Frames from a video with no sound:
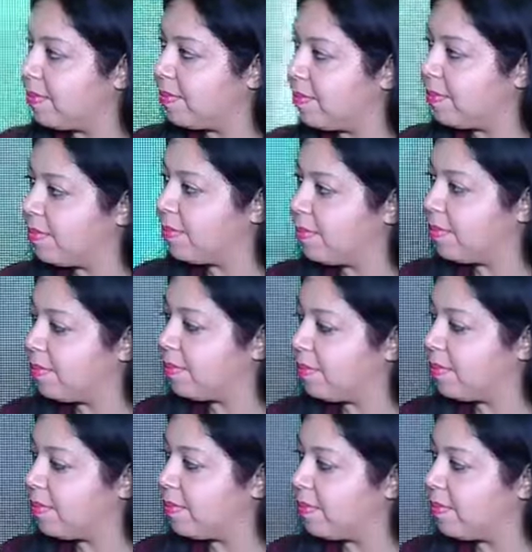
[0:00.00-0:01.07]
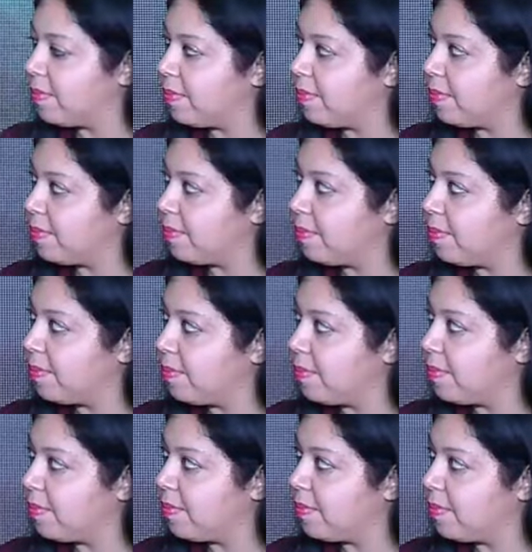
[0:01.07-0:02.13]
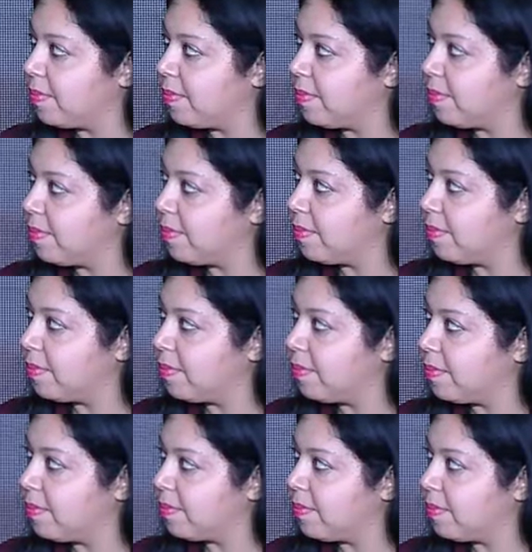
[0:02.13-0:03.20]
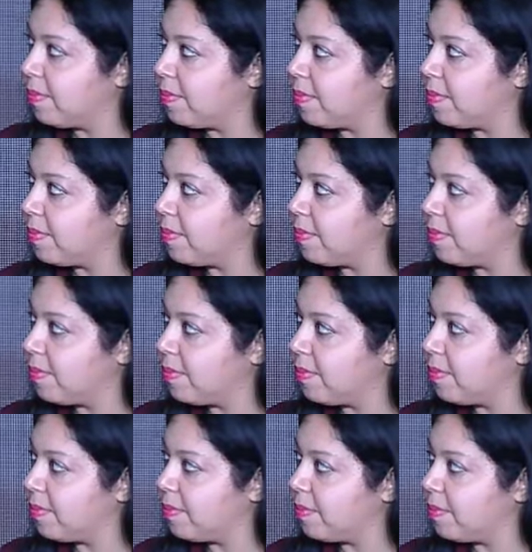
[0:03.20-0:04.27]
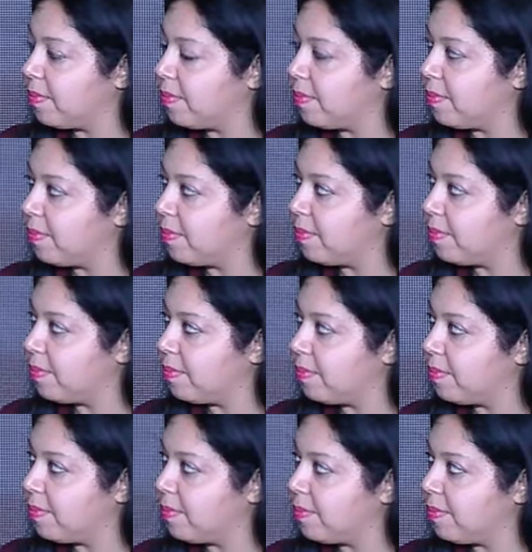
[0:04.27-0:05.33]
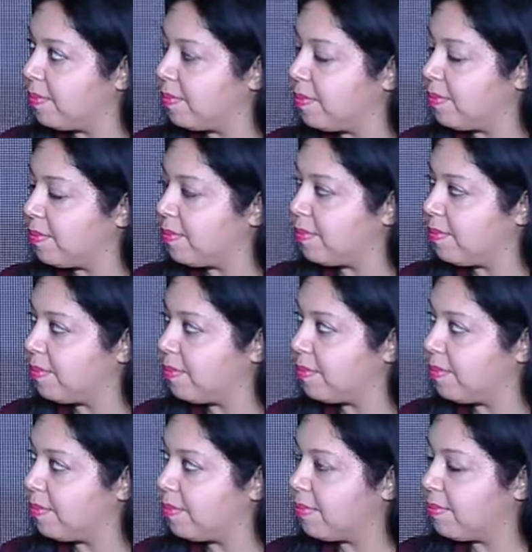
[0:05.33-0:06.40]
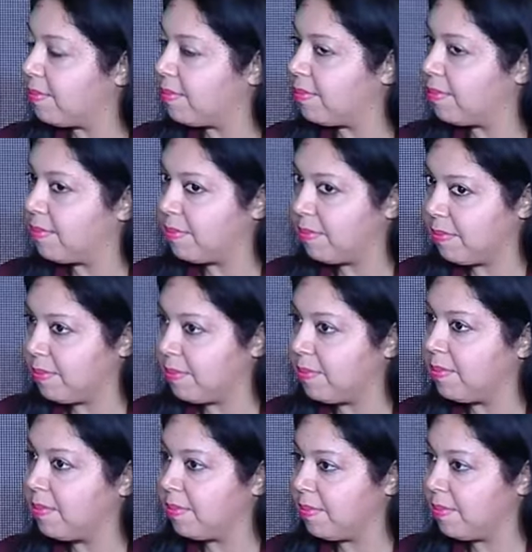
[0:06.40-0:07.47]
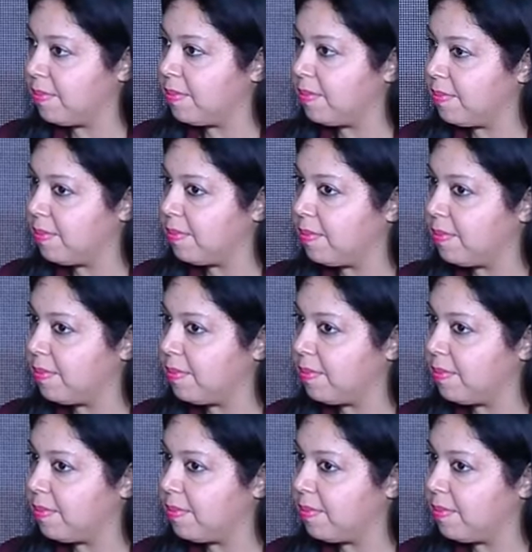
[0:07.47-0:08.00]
This person isn't speaking.